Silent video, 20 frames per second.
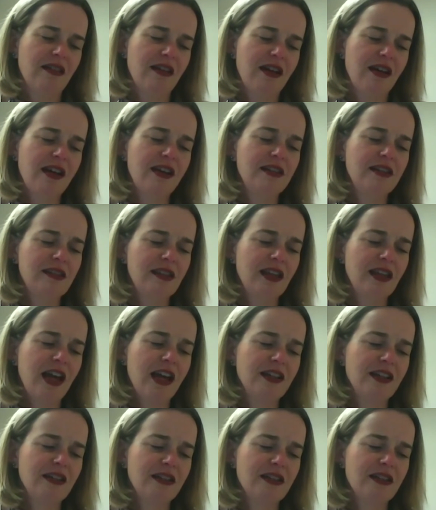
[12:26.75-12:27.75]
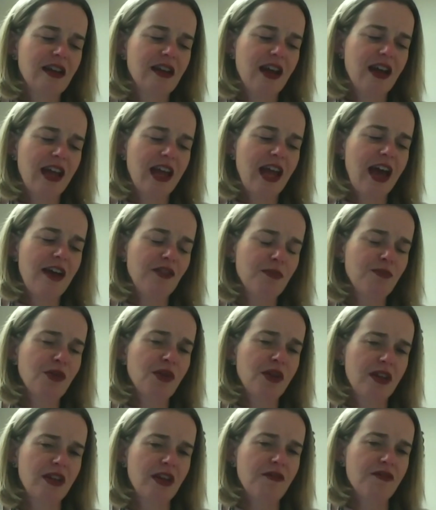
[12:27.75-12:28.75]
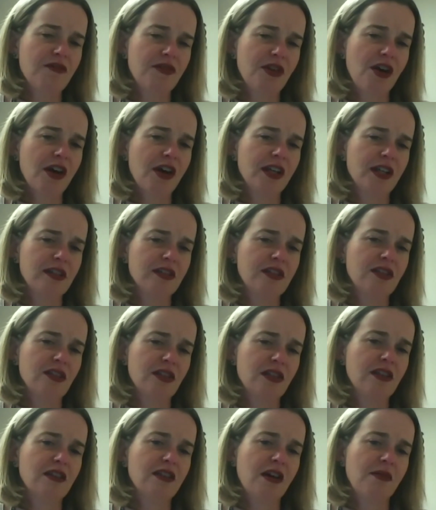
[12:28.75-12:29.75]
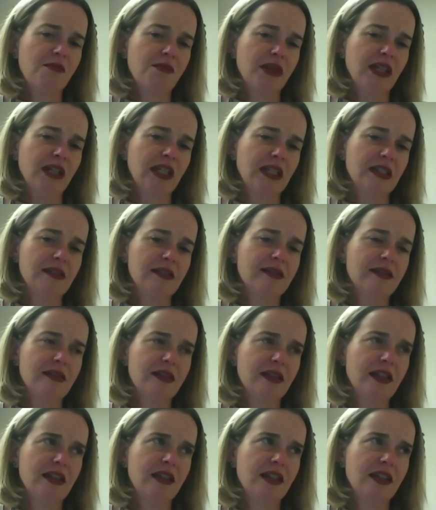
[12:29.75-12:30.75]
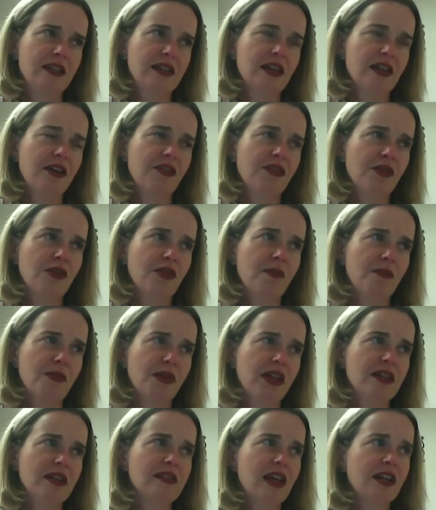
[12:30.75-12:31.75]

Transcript: honestly I I haven't put enough thought into the companies and into other companies.